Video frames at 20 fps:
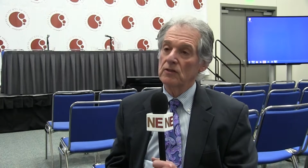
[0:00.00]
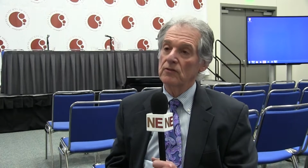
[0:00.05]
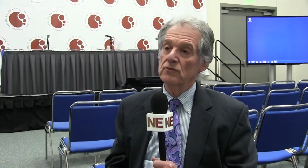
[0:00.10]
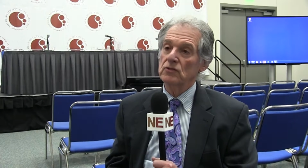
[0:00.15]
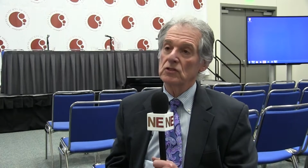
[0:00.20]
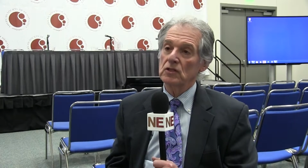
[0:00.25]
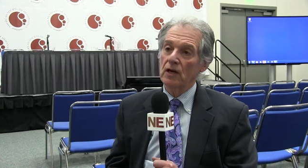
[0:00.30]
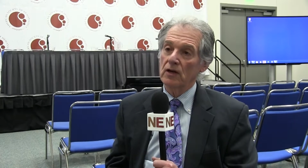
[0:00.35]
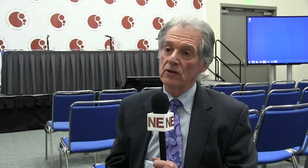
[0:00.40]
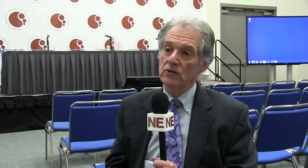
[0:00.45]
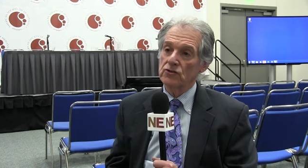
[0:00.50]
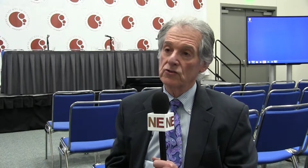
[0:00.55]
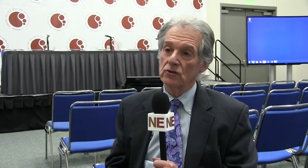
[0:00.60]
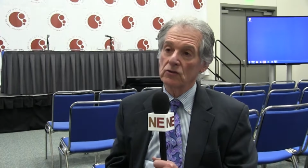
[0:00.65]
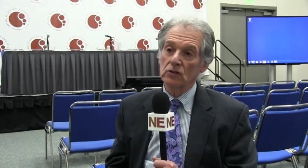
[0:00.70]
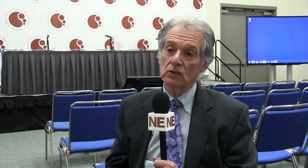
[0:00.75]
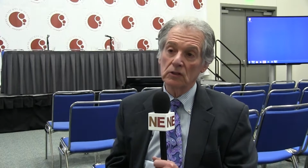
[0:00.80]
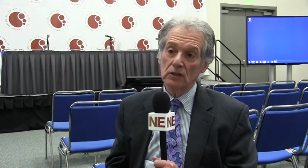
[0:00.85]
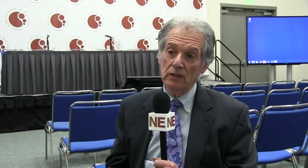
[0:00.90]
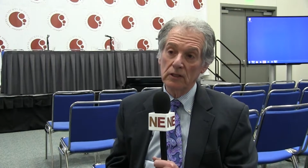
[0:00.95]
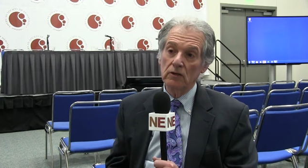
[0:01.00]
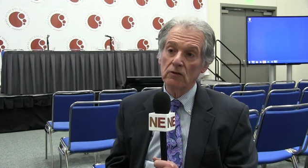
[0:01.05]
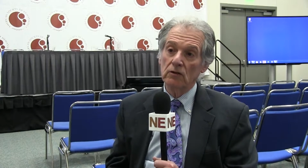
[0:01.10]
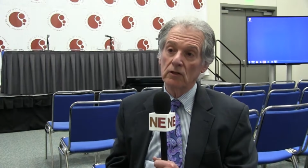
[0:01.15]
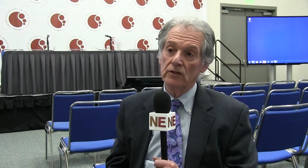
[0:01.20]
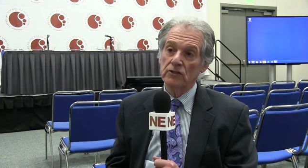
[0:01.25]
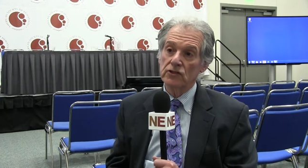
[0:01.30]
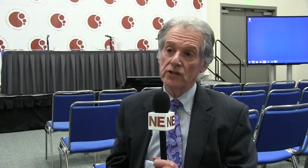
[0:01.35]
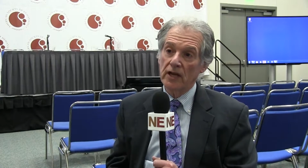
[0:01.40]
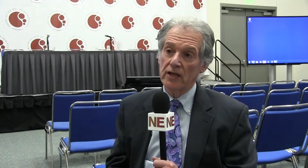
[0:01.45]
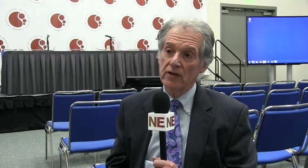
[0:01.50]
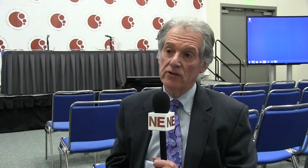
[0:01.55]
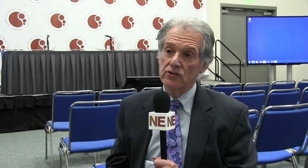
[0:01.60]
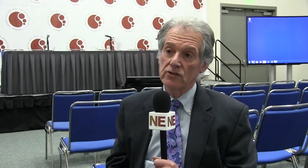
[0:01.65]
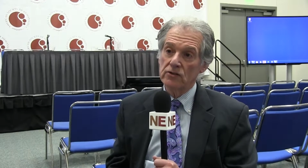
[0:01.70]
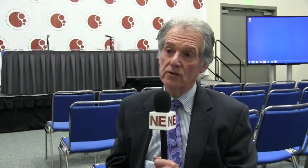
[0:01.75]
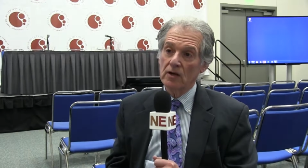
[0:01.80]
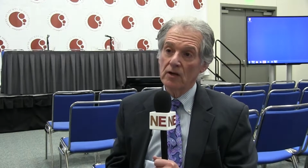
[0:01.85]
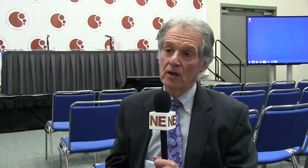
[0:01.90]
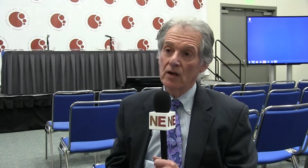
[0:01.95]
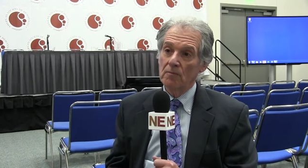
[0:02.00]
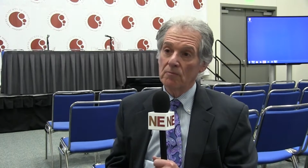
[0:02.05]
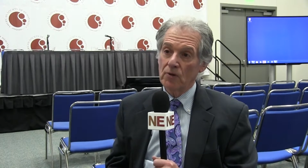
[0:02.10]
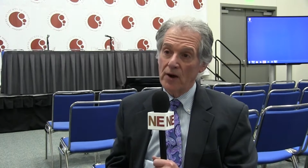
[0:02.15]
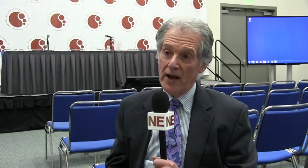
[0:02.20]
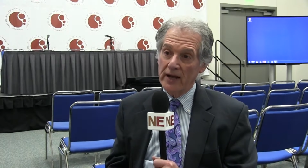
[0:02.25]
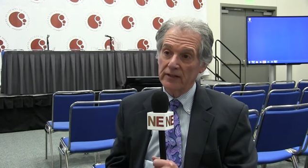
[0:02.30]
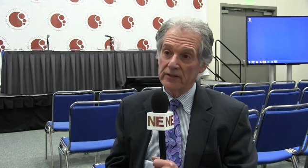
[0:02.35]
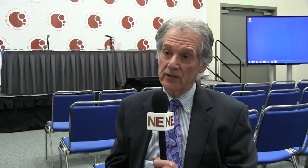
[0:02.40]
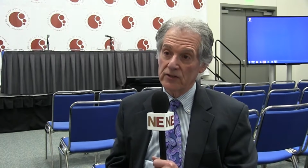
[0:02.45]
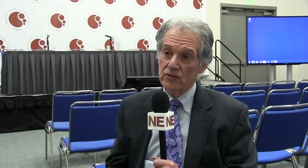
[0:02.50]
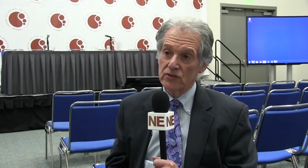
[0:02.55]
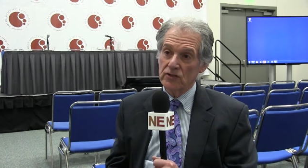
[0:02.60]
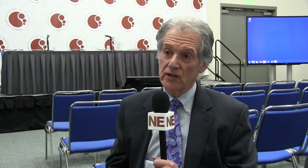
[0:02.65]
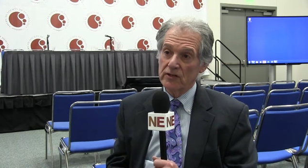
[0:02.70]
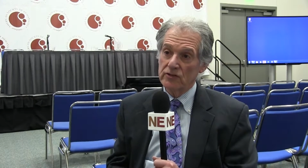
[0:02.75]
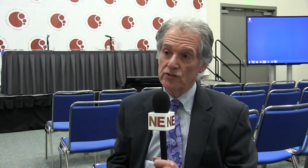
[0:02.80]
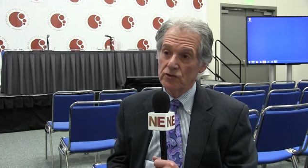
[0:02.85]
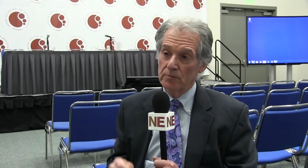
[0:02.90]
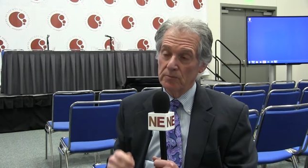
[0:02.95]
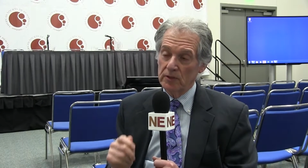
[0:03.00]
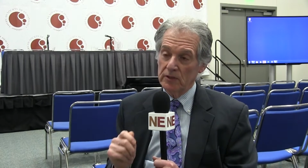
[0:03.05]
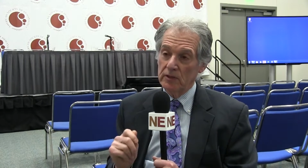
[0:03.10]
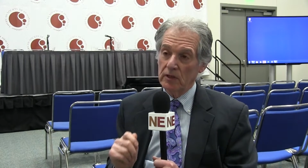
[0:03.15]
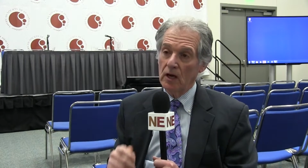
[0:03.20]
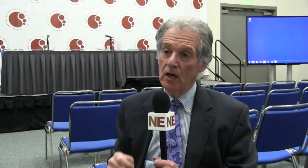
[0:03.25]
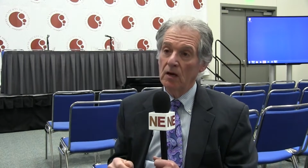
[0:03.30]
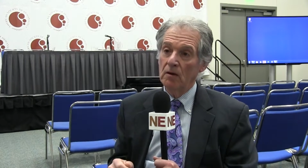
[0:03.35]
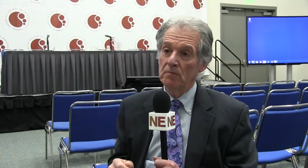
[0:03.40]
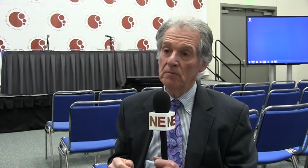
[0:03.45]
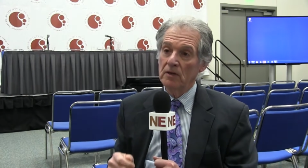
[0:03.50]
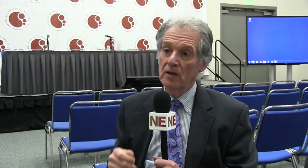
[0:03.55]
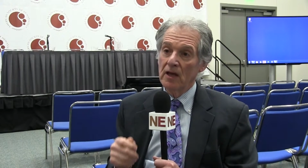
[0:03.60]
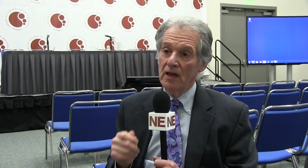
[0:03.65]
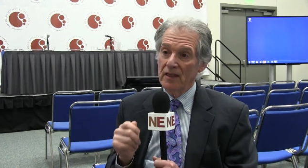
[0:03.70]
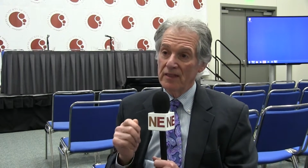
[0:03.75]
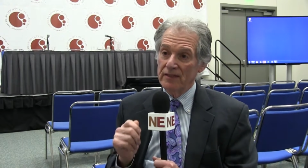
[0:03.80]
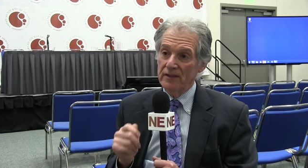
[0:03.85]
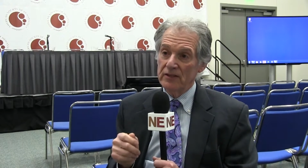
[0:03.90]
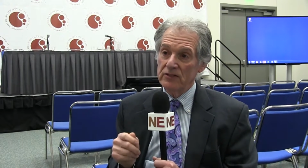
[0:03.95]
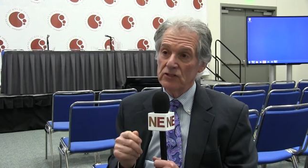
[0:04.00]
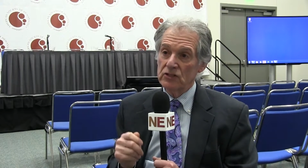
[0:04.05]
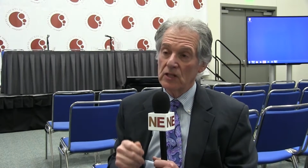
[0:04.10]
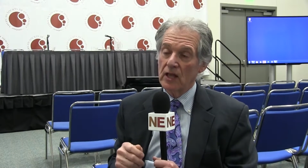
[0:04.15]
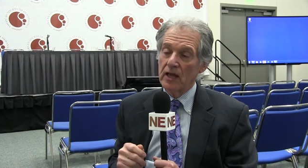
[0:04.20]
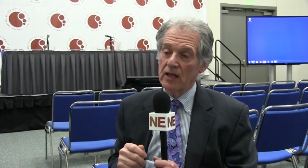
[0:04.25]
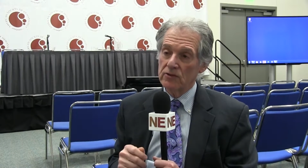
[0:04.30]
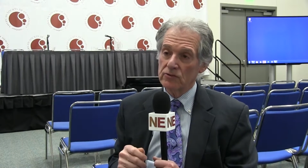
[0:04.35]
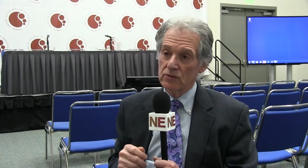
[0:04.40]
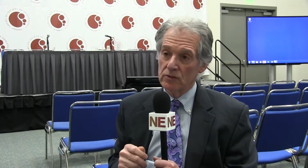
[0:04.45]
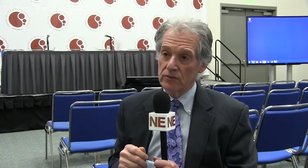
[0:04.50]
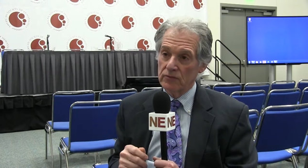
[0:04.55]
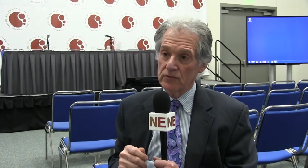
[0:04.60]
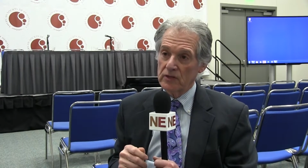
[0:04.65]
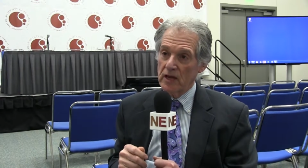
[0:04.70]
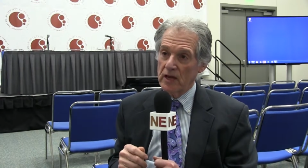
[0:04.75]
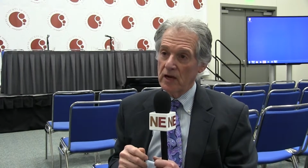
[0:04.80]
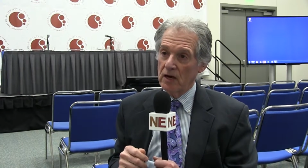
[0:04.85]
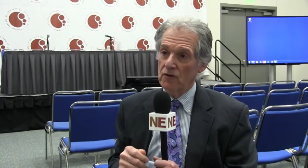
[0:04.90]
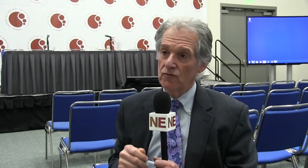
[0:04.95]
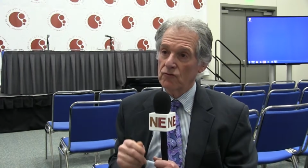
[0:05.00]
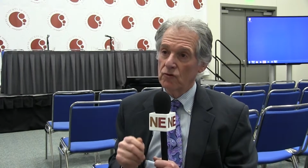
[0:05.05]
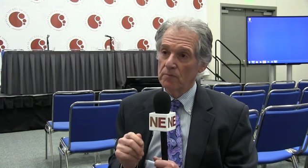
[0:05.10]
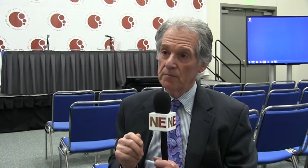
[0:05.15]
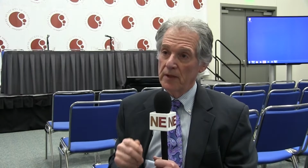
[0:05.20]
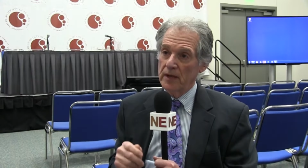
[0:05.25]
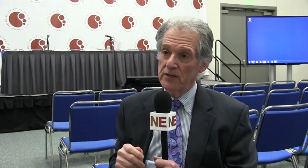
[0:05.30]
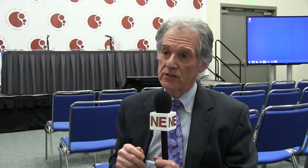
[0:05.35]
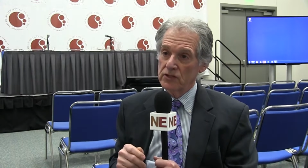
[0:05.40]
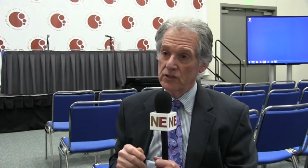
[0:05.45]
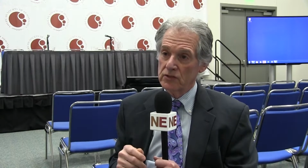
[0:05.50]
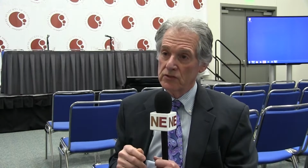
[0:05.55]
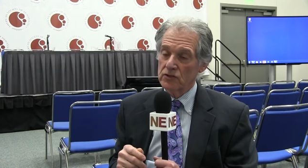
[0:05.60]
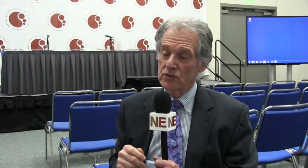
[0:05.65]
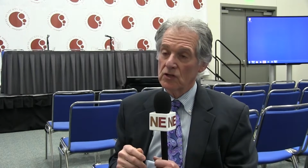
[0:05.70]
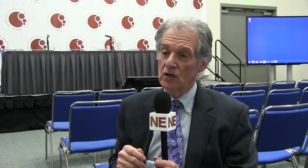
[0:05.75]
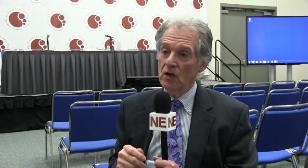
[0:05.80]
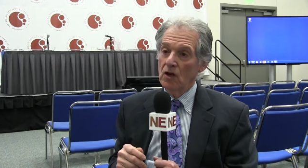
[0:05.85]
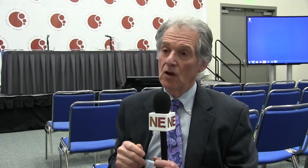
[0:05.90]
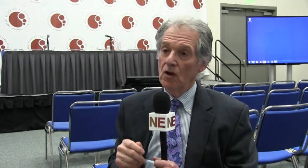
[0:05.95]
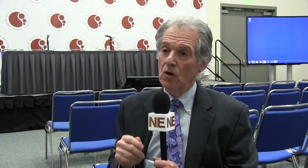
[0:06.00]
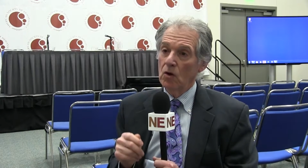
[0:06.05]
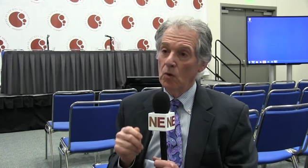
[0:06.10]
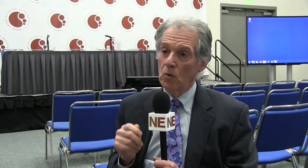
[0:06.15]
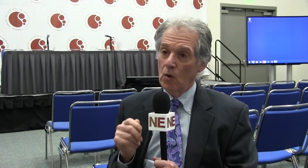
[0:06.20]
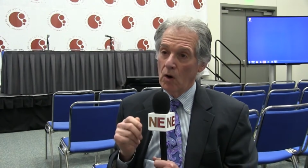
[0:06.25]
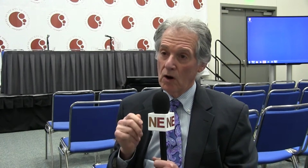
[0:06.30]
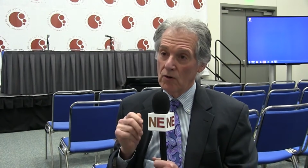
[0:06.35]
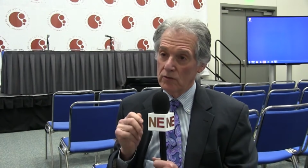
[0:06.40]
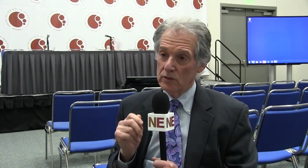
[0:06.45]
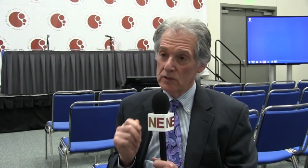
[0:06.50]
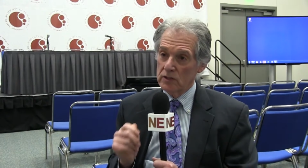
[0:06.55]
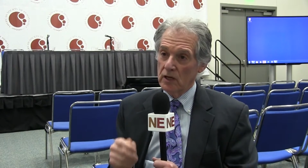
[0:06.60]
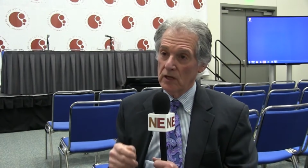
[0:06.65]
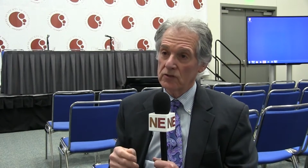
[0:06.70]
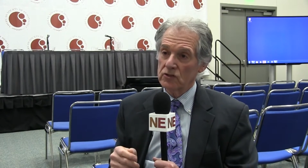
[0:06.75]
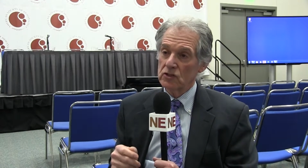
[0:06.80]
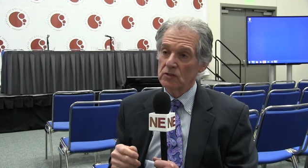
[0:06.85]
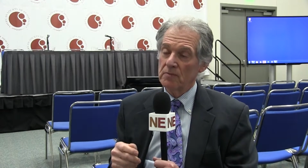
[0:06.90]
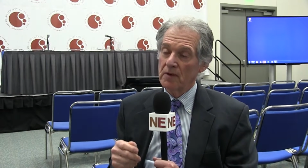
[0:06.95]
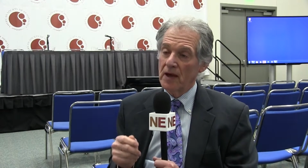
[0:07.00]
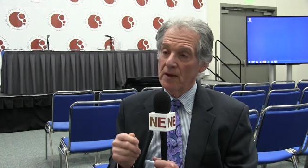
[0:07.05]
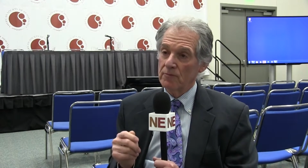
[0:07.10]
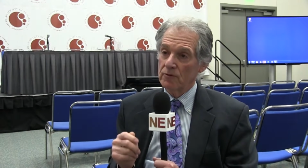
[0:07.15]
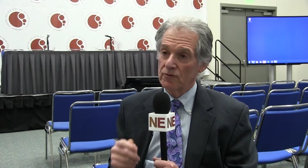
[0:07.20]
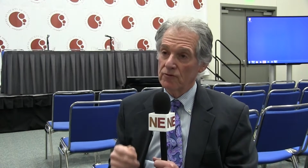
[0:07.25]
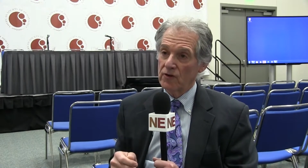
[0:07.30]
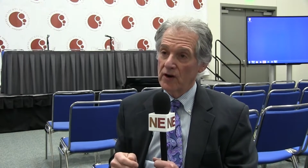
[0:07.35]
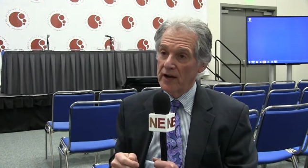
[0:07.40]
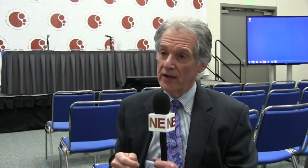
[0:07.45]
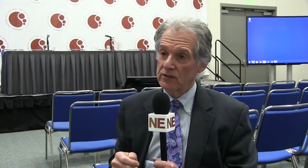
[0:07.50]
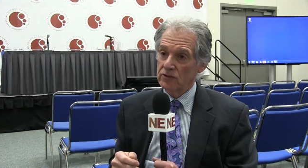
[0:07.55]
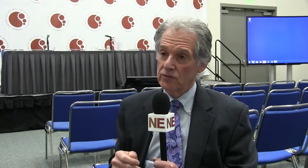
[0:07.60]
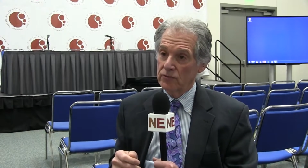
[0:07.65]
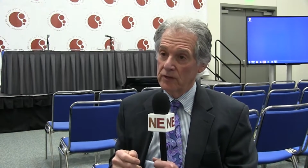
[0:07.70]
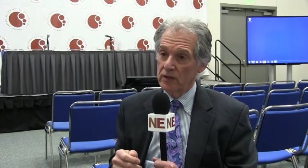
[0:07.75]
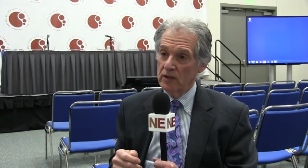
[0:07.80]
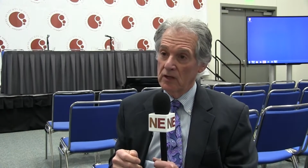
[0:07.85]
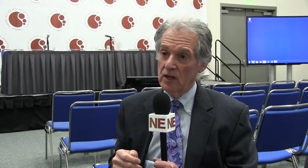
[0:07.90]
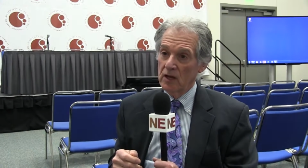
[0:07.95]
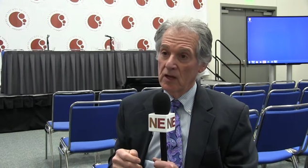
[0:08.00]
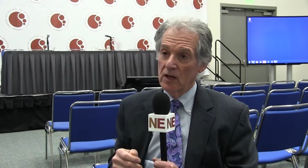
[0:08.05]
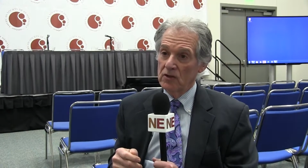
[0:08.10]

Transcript: of the study should clearly change practice and should become the standard of care for patients who are rituximab refractory